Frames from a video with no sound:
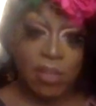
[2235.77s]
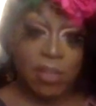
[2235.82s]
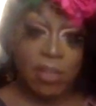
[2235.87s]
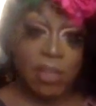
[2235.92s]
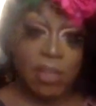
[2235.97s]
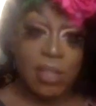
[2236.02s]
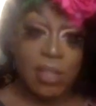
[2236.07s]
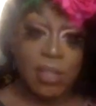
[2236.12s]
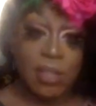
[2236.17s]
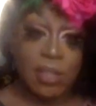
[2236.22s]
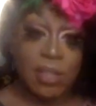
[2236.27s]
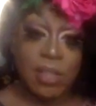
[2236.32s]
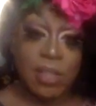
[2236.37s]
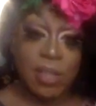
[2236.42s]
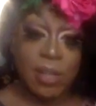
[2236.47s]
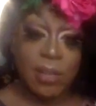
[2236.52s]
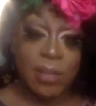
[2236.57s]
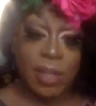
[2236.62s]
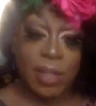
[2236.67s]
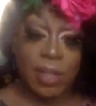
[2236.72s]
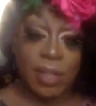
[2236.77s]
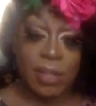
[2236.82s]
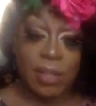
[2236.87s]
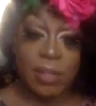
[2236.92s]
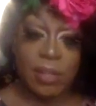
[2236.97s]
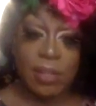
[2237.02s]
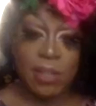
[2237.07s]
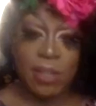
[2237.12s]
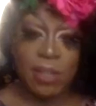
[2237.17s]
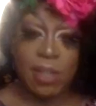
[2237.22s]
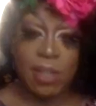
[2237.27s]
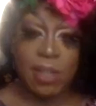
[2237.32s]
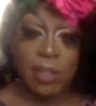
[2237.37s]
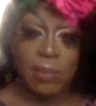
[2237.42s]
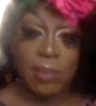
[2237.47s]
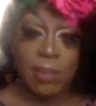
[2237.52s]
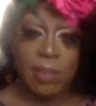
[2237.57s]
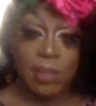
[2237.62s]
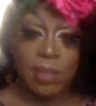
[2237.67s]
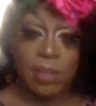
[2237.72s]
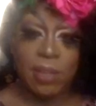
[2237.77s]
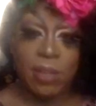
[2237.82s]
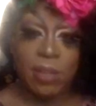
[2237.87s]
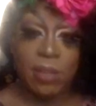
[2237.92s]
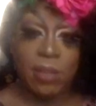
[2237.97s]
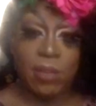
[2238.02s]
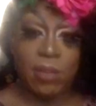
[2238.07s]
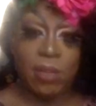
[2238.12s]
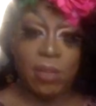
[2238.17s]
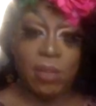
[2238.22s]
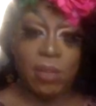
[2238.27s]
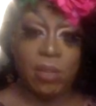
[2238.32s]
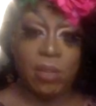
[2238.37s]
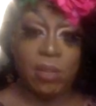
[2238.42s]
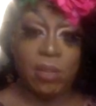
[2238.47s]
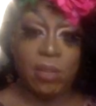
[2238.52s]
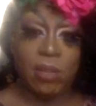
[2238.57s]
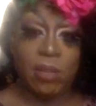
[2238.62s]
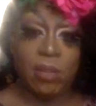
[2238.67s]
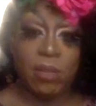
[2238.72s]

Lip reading: because now I can't see comments at all.